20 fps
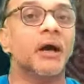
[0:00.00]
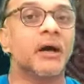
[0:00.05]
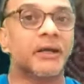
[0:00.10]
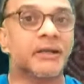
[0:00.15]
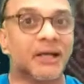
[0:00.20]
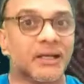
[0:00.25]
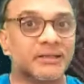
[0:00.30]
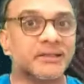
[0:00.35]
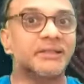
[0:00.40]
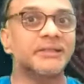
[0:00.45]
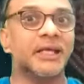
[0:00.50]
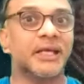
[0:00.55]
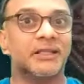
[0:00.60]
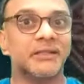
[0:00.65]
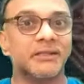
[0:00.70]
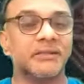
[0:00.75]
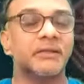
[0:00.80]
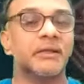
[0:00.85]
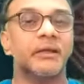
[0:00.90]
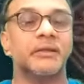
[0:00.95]
rather
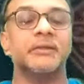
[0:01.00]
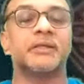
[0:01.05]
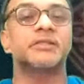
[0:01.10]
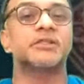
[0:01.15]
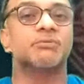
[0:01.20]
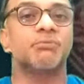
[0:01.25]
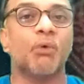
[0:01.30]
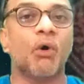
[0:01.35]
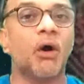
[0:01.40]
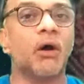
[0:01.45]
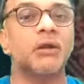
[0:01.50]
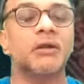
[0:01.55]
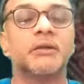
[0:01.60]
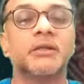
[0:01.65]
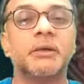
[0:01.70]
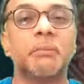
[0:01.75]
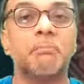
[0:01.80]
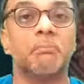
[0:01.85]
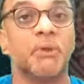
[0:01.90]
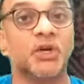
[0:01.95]
than
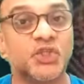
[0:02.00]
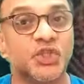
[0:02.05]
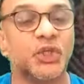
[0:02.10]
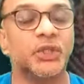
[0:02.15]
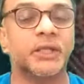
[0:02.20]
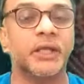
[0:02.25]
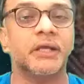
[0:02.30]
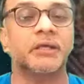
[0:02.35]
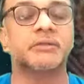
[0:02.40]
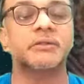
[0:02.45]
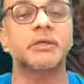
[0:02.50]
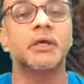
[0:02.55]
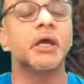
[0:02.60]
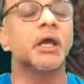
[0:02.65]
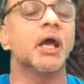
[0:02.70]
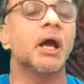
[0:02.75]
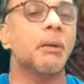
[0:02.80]
the mushy things.